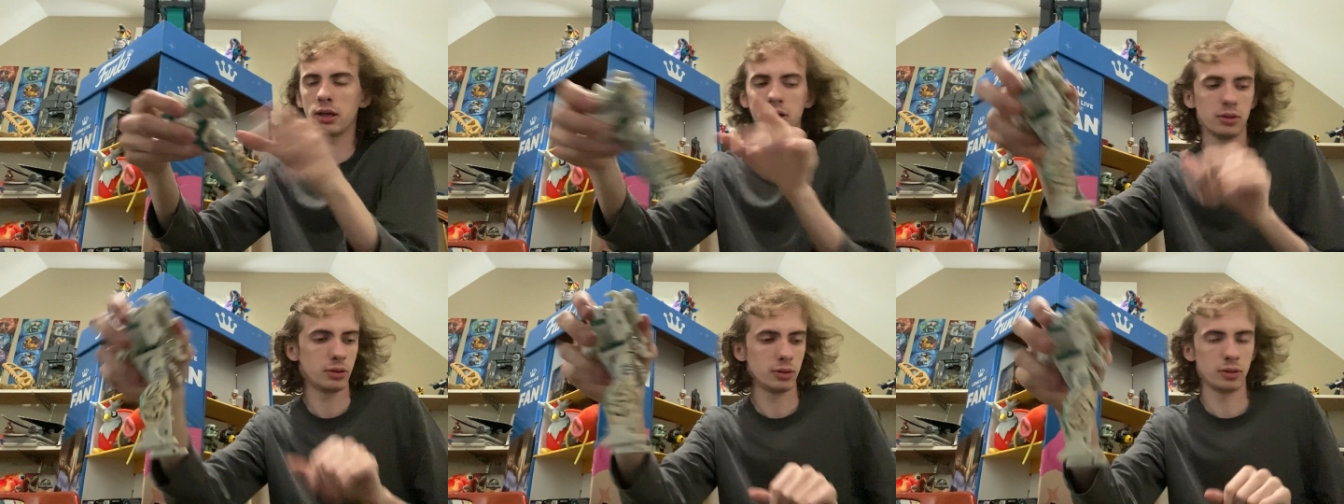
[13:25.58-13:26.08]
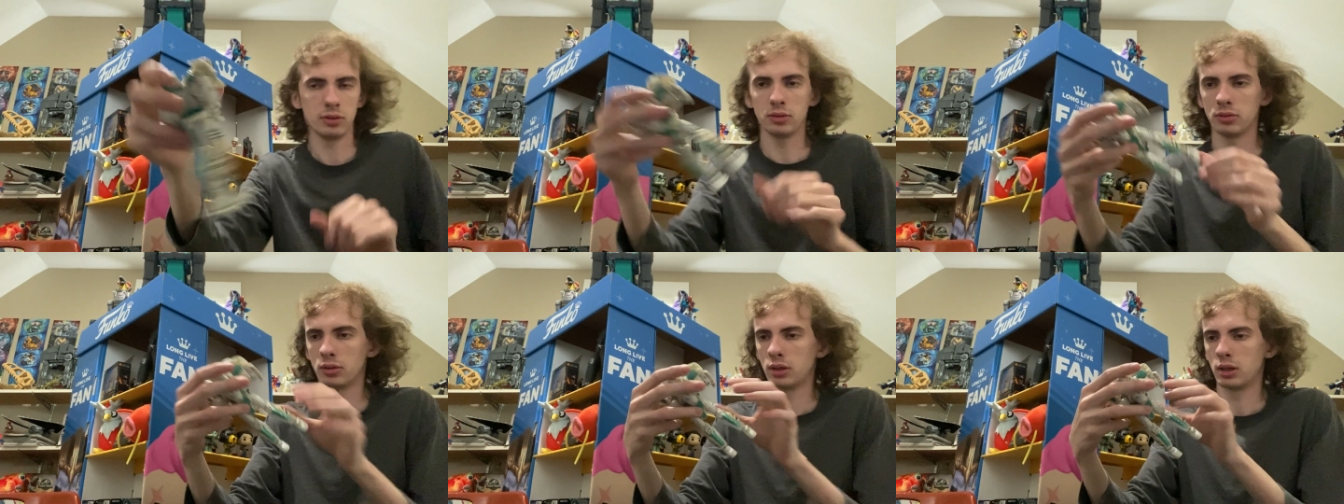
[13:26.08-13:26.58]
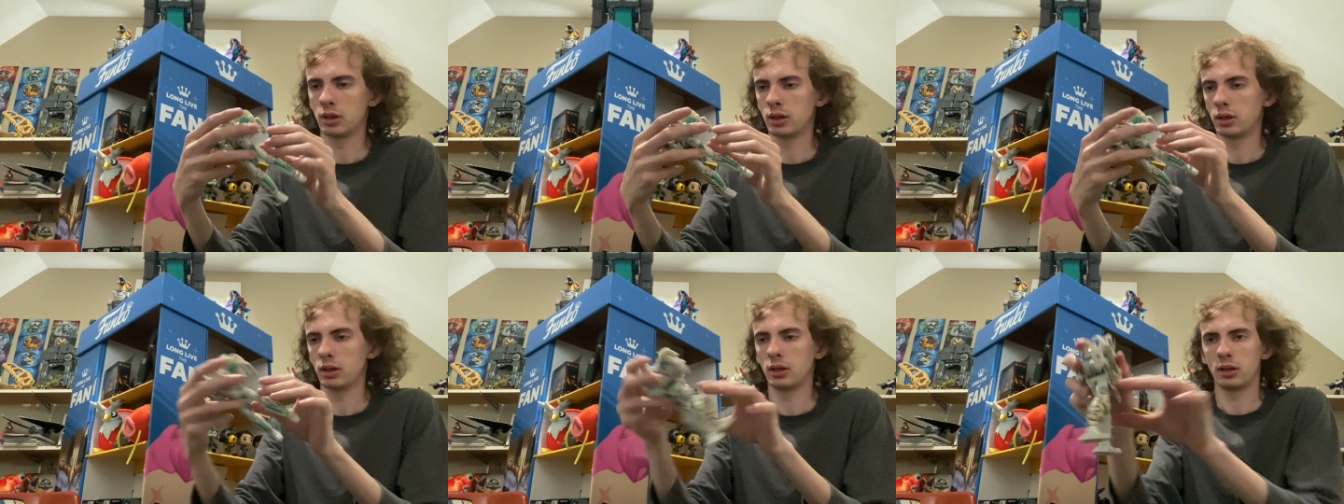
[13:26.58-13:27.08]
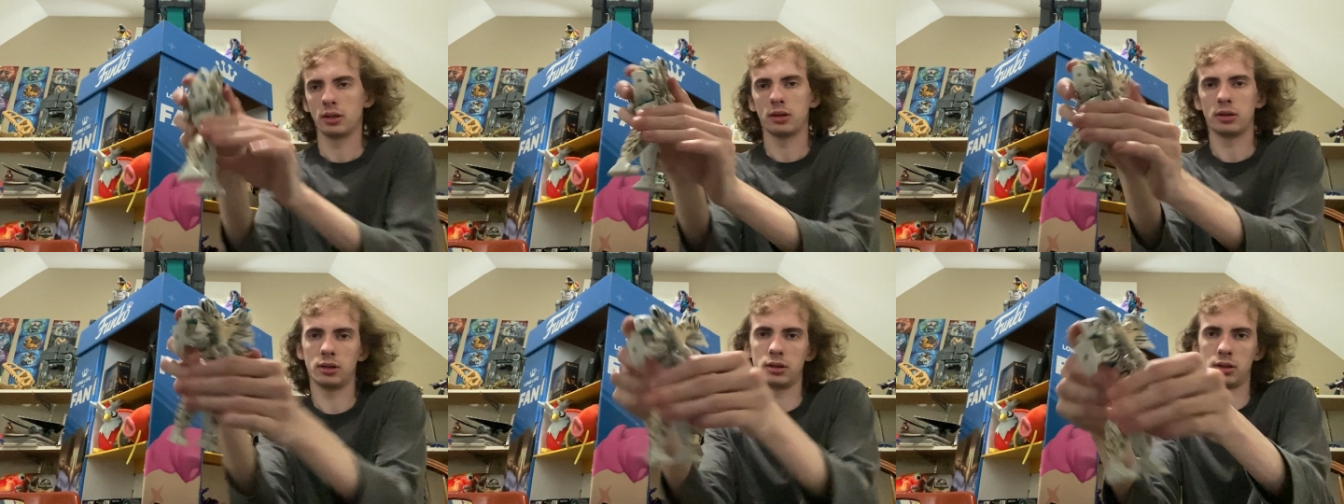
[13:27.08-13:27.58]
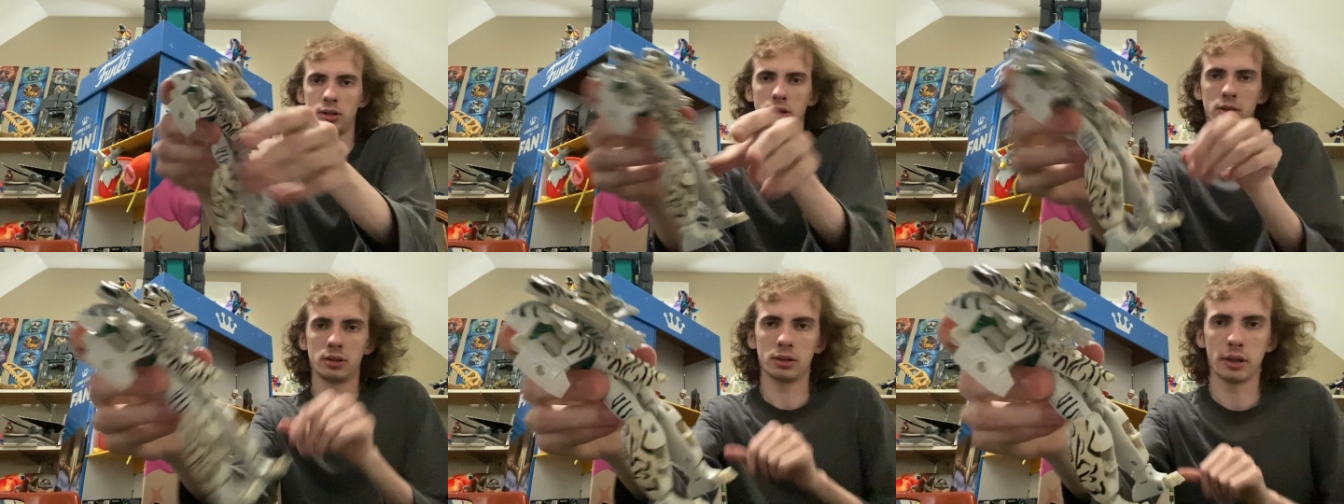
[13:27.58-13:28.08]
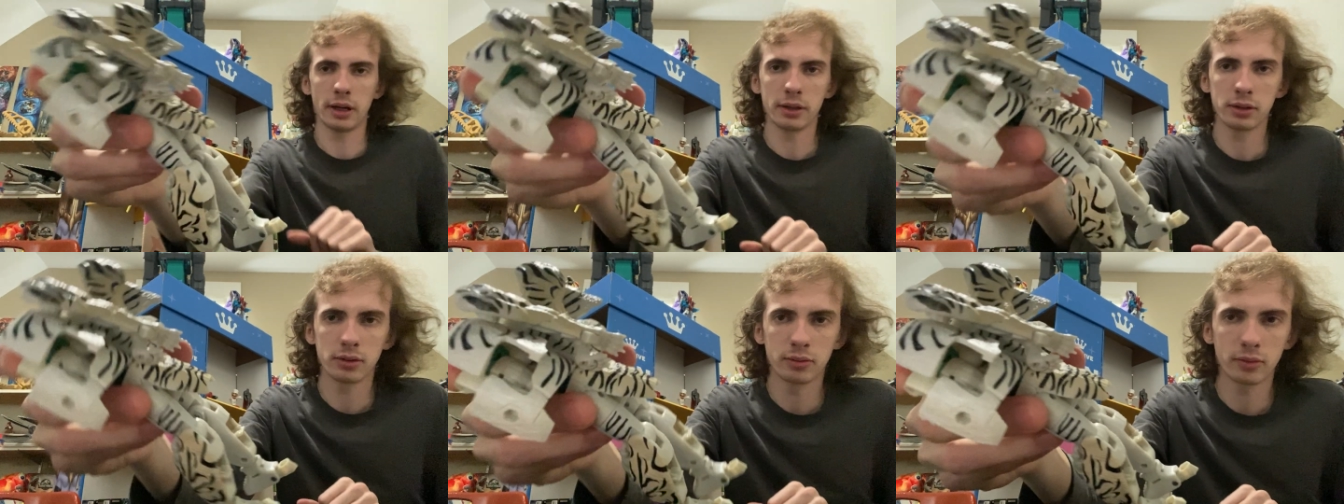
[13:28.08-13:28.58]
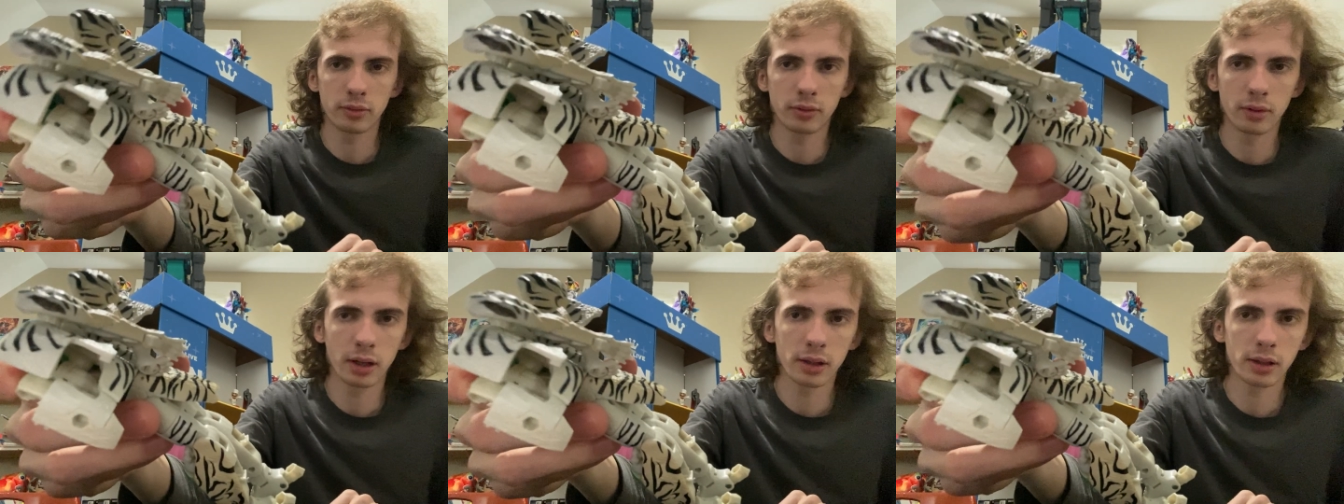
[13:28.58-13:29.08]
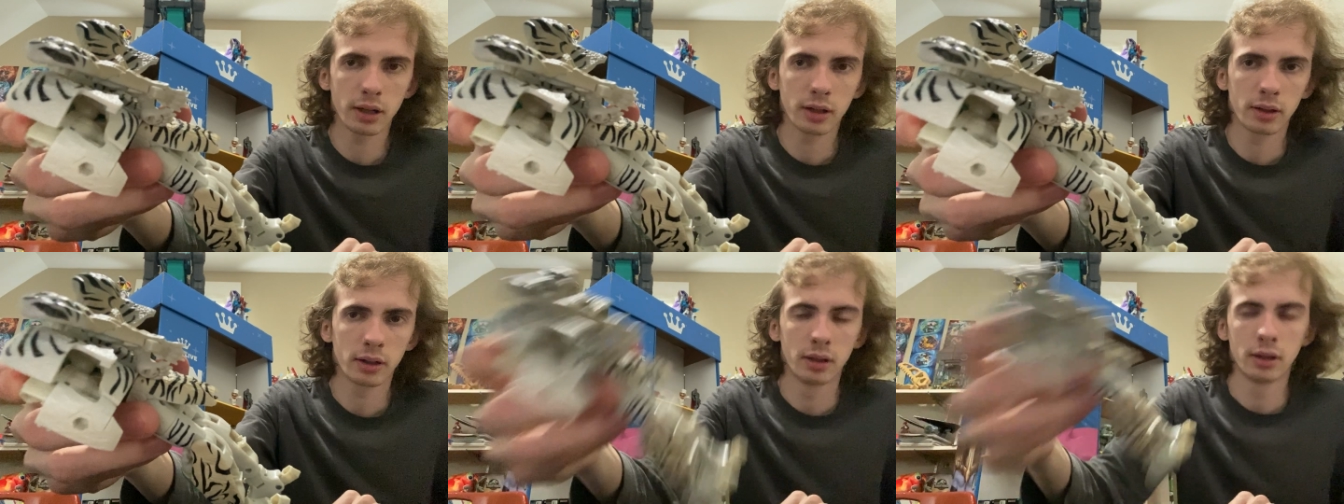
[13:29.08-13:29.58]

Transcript: into the slots right there.